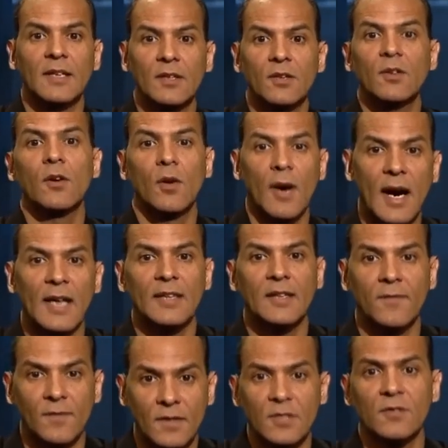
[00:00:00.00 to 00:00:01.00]
then you can go high
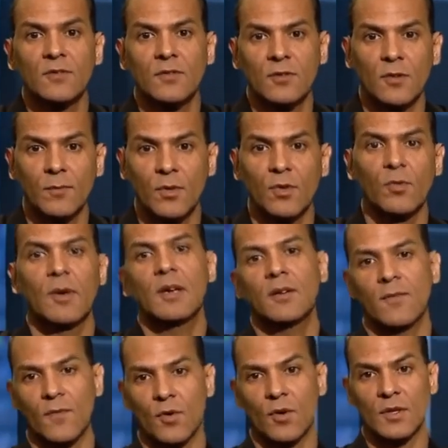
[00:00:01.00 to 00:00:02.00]
definition to the Blu-ray, and
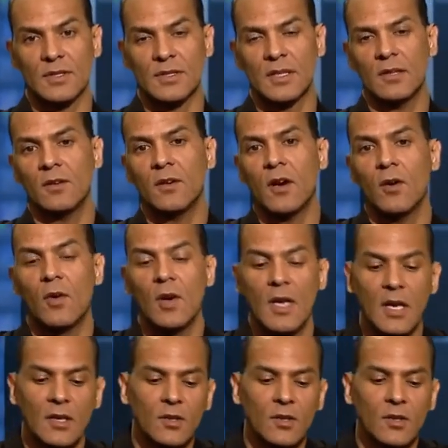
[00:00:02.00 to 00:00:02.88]
of course, there you go.